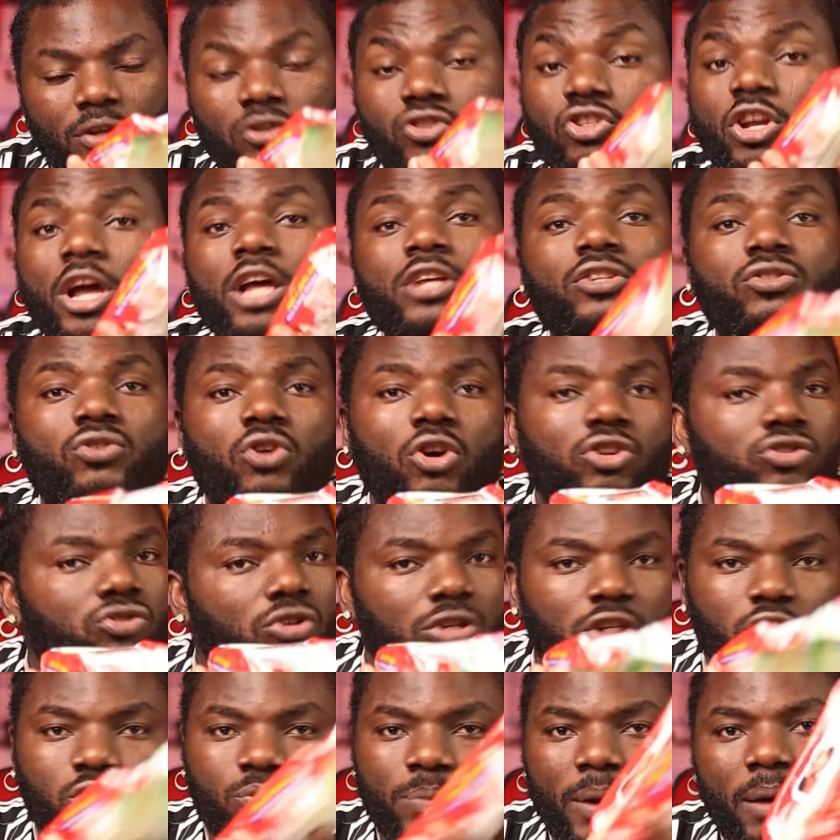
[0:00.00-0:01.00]
Just go
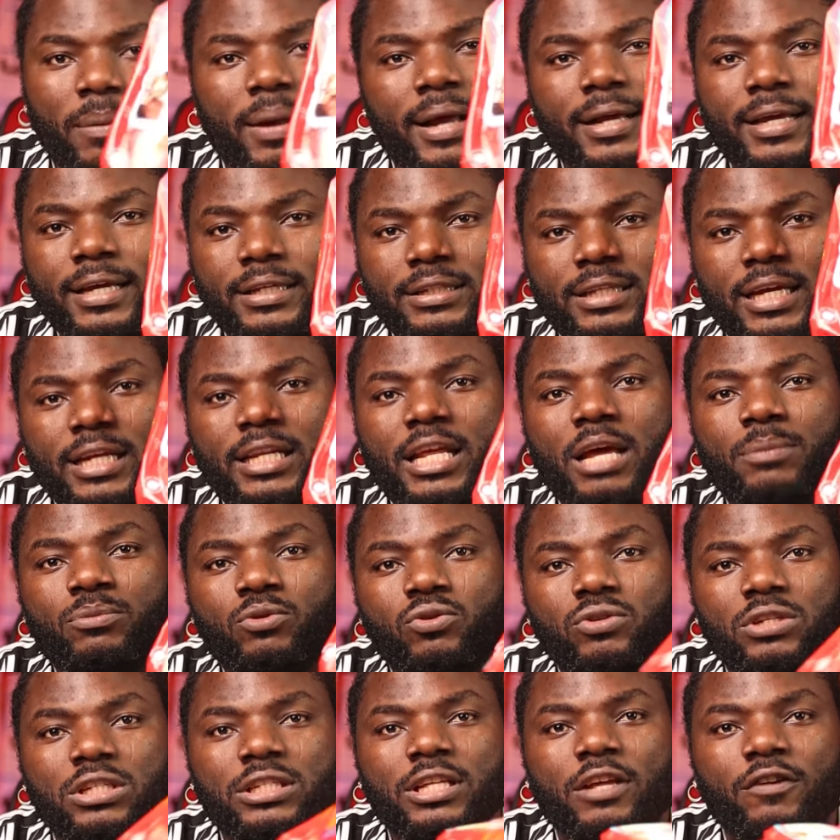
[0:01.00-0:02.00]
to the supermarket, tell them
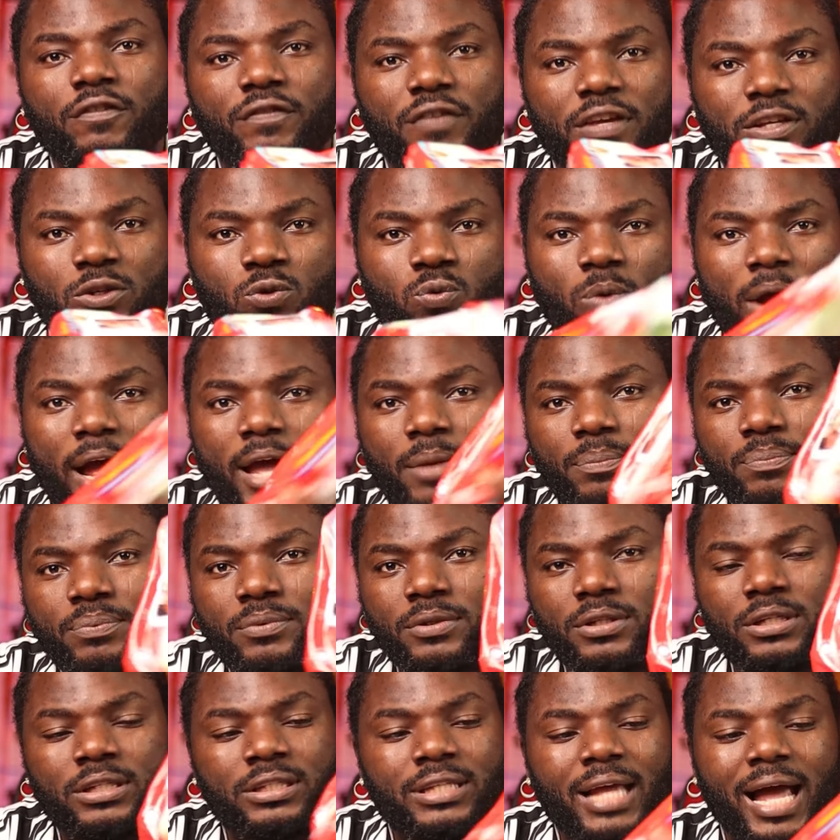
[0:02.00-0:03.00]
you need a face
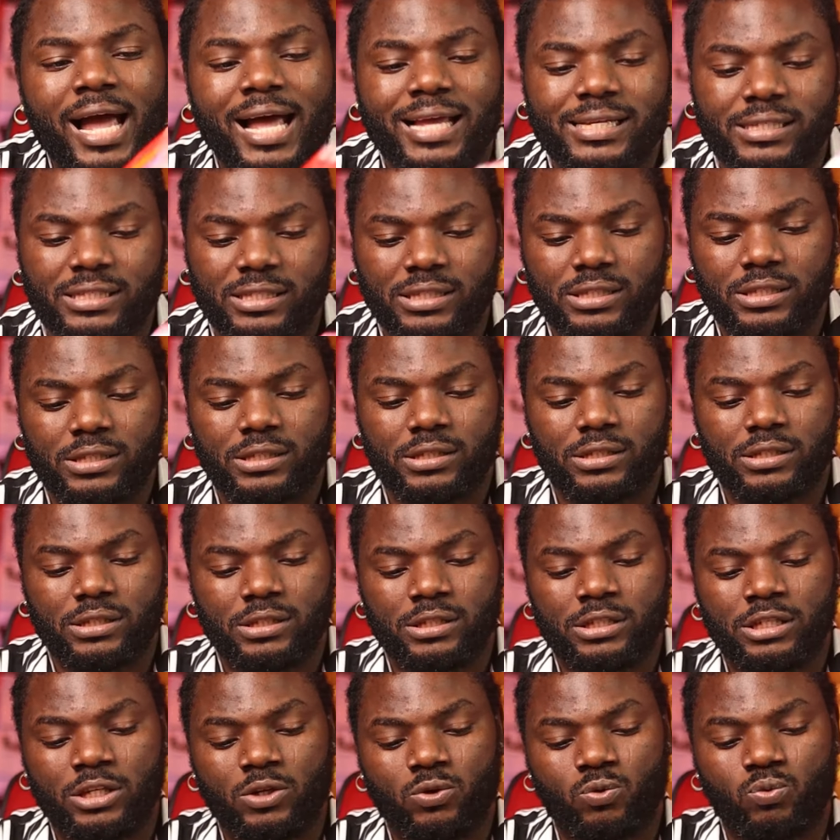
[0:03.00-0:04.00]
wipe. It has
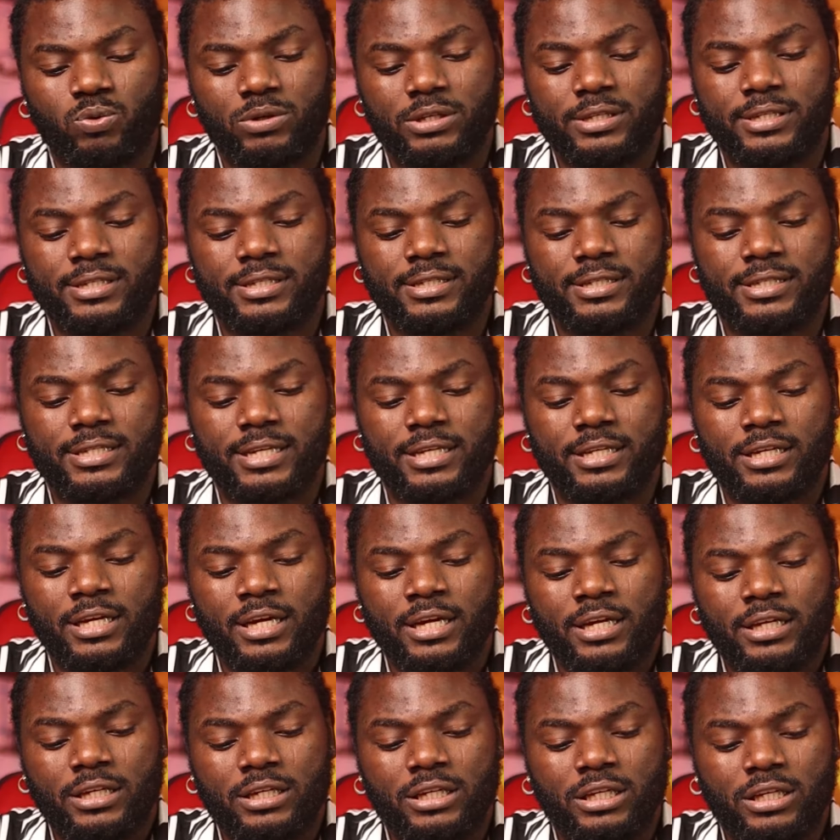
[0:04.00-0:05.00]
liquid in
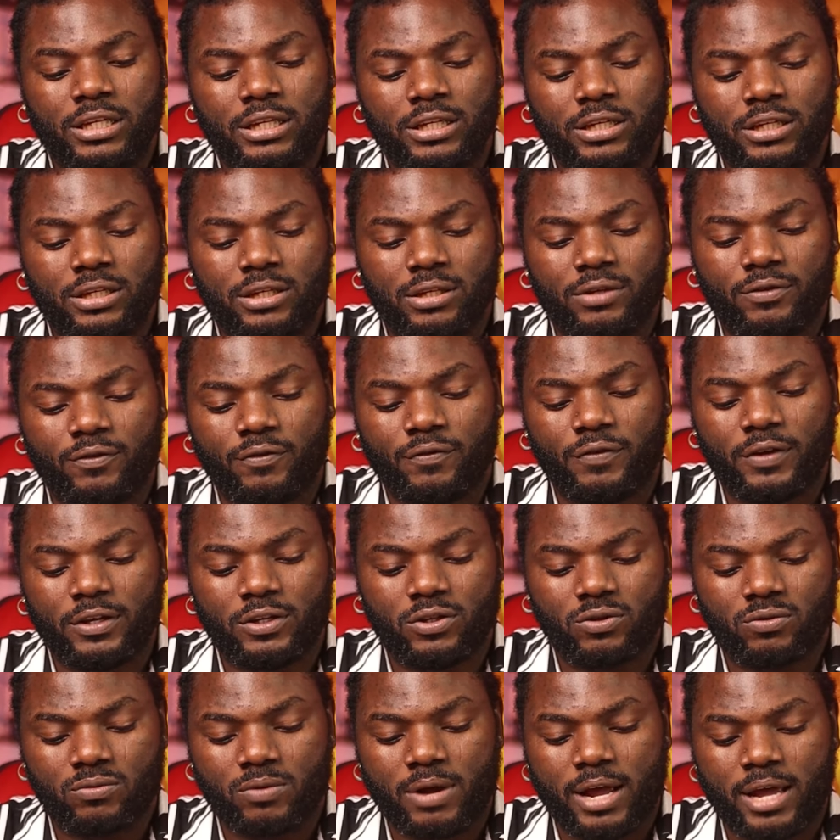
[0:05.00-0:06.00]
the
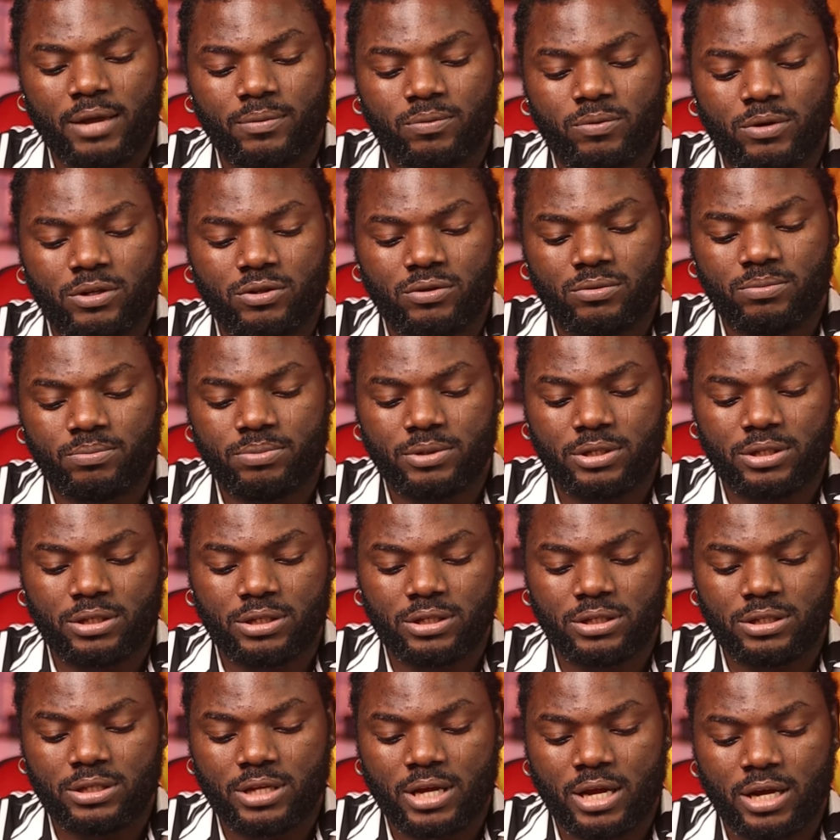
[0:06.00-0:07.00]
face wipe. When you bring
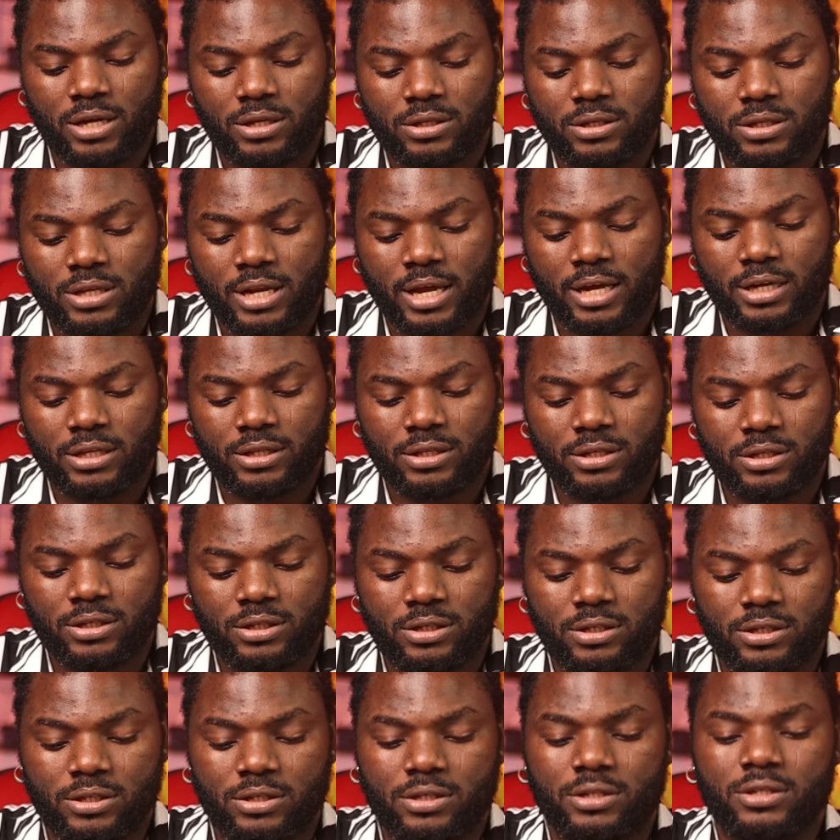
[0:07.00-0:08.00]
it out like
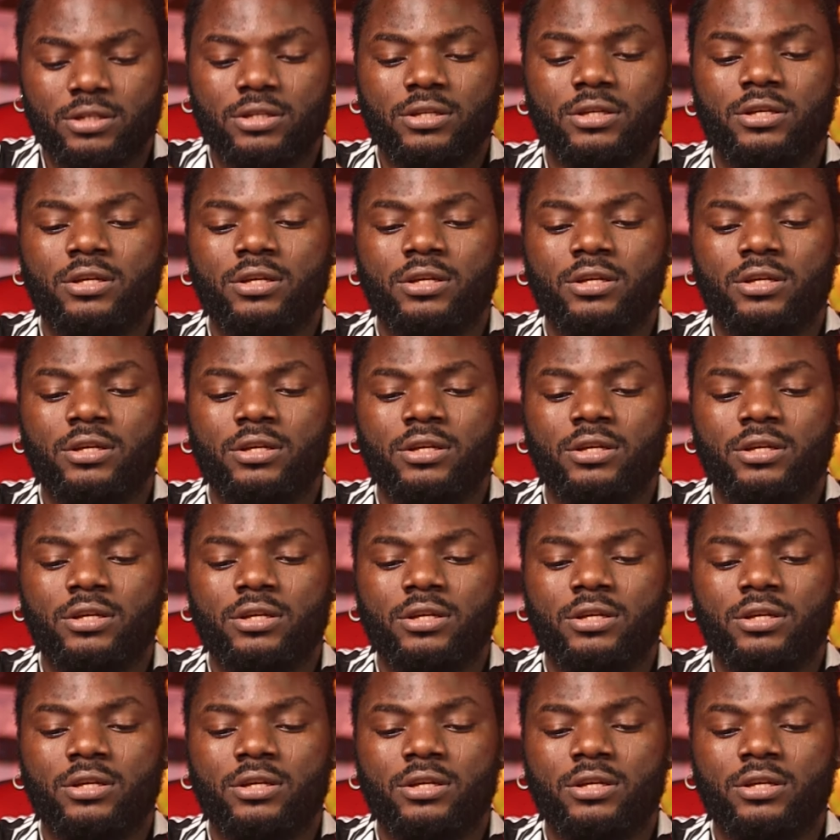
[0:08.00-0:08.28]
this,